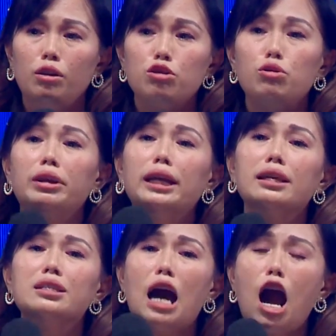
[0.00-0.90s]
So that
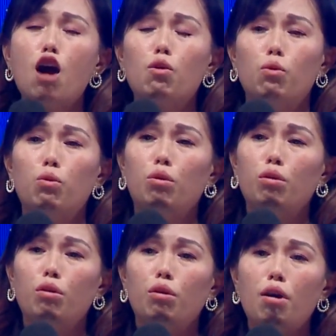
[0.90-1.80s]
is how
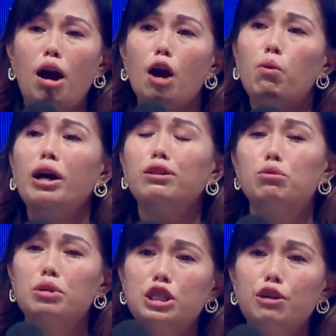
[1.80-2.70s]
I want
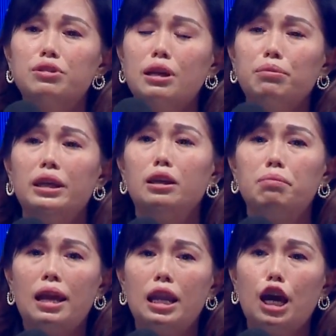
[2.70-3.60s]
to achieve something in
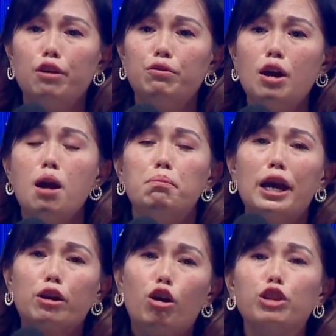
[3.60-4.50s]
my life,
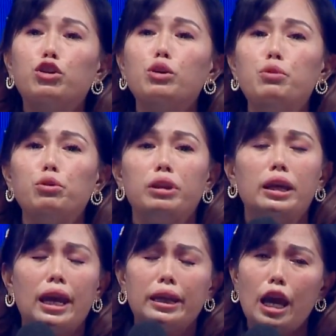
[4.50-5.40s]
by
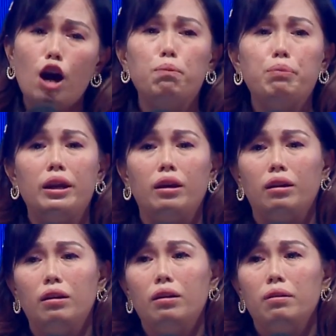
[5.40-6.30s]
contributing and helping.
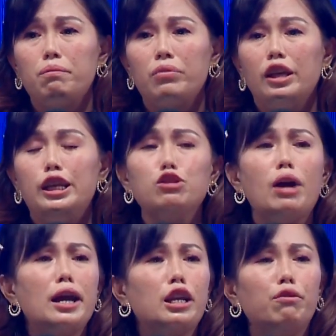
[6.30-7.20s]
That's
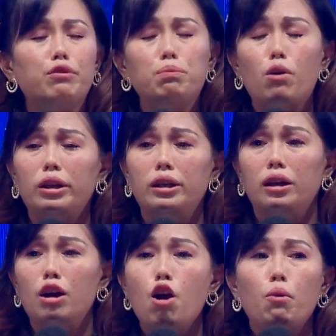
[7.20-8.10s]
why I never
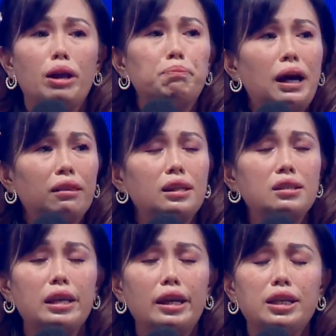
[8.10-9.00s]
bother. When
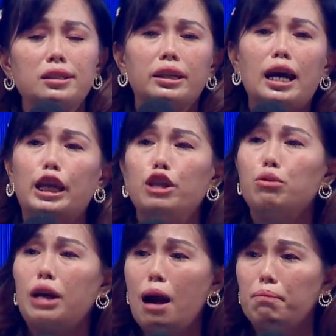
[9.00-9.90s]
partners say, Jessica, can
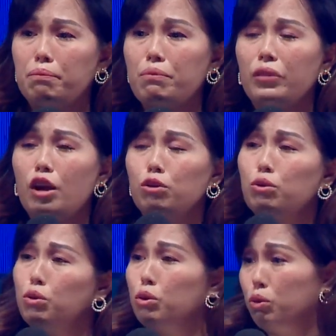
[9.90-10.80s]
you come
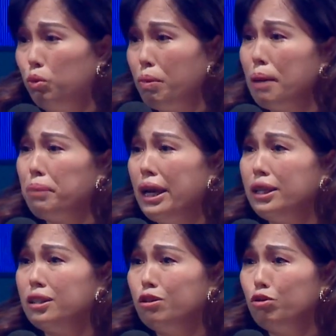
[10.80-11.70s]
to my
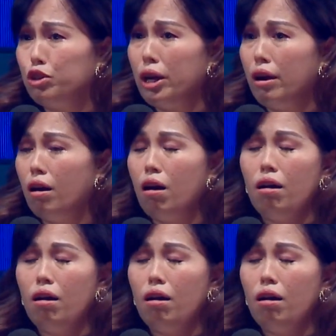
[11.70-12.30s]
place to share?